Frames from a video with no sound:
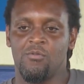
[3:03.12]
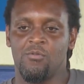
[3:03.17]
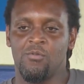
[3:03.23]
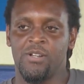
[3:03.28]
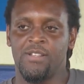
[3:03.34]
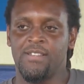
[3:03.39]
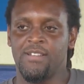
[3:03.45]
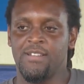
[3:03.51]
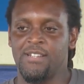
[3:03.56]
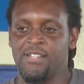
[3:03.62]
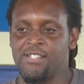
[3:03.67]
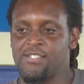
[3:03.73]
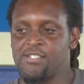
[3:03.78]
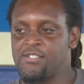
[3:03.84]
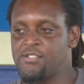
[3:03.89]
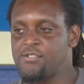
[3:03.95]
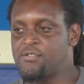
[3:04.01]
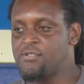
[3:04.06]
within
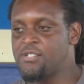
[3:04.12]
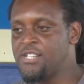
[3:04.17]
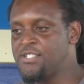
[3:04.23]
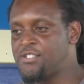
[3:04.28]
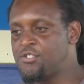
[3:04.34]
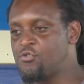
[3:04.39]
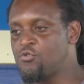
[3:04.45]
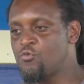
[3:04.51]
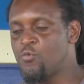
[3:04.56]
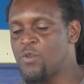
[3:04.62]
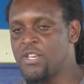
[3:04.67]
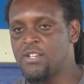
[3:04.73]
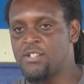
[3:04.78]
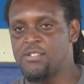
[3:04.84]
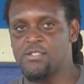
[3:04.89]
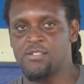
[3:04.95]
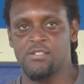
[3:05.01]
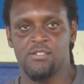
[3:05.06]
these 2
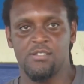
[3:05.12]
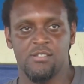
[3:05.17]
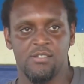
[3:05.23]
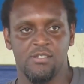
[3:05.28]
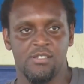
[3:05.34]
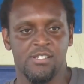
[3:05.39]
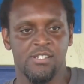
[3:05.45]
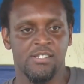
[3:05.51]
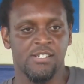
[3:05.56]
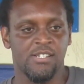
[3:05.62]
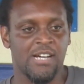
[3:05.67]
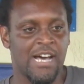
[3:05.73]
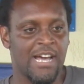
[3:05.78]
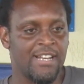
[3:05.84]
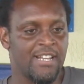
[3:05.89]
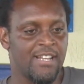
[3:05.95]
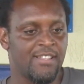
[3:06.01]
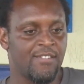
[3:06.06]
weeks to
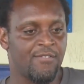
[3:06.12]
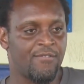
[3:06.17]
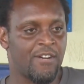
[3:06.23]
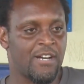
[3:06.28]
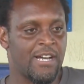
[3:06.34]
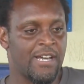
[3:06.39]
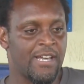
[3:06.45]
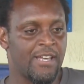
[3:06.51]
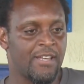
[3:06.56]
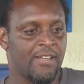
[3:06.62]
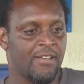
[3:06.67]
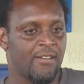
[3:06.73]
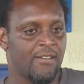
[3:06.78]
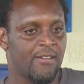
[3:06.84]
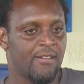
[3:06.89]
identify